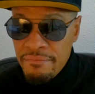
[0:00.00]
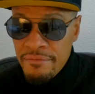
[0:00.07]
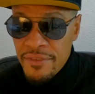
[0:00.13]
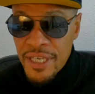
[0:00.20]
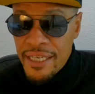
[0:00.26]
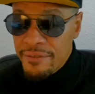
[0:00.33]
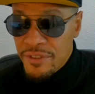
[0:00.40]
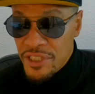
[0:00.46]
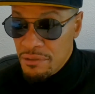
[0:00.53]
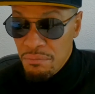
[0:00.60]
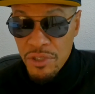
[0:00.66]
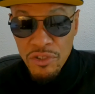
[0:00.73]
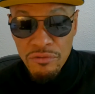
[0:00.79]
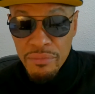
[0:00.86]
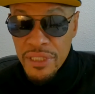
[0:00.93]
Right, she
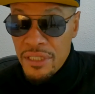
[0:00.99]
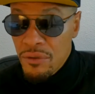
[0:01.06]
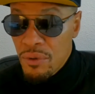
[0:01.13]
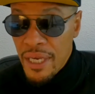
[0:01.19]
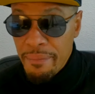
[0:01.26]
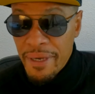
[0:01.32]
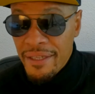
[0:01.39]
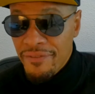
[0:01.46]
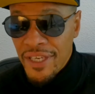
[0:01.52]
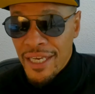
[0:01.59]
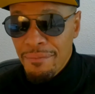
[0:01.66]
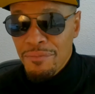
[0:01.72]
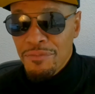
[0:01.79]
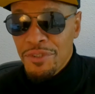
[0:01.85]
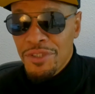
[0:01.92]
blew me away. Matter of fact,
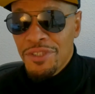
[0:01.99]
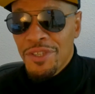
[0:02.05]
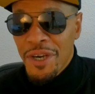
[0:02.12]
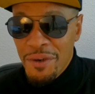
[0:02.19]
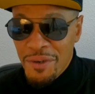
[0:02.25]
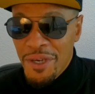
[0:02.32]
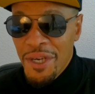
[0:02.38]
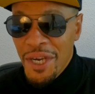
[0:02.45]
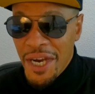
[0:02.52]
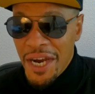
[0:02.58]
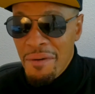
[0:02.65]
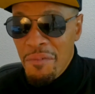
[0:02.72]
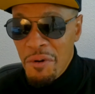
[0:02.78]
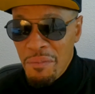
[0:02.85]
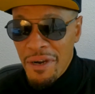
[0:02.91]
I'm you know,
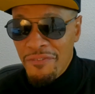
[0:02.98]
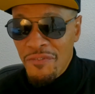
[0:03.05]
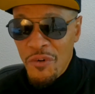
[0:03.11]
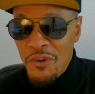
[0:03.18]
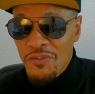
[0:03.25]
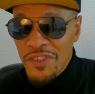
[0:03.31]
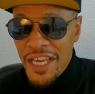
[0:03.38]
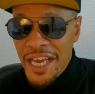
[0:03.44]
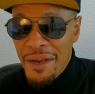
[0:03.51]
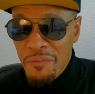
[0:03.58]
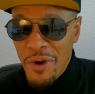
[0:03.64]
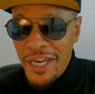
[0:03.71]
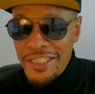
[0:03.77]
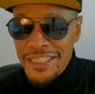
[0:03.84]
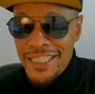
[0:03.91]
I'm on my fourth time
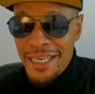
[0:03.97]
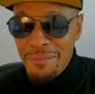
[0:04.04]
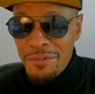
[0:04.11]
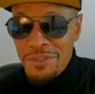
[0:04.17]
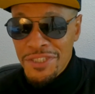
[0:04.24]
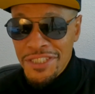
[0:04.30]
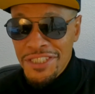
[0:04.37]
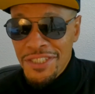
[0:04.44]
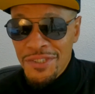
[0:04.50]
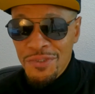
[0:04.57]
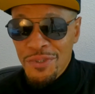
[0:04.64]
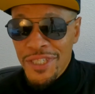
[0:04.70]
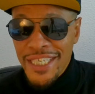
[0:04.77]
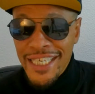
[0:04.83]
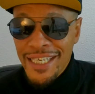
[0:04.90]
watching. I'm on season
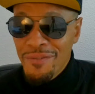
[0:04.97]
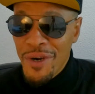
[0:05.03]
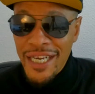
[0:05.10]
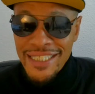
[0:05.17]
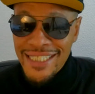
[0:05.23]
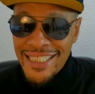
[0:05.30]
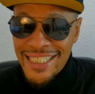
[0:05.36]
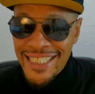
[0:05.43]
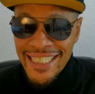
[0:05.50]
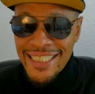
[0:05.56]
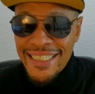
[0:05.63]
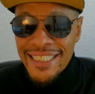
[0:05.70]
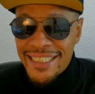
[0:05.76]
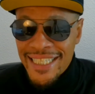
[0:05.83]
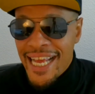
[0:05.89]
two again, watching it again.
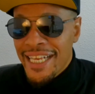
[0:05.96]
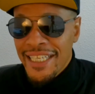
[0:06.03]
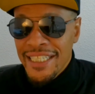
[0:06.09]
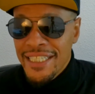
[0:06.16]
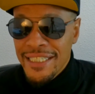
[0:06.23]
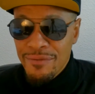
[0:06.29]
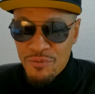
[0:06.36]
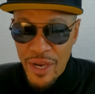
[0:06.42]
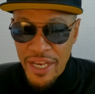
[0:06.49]
It's just that good.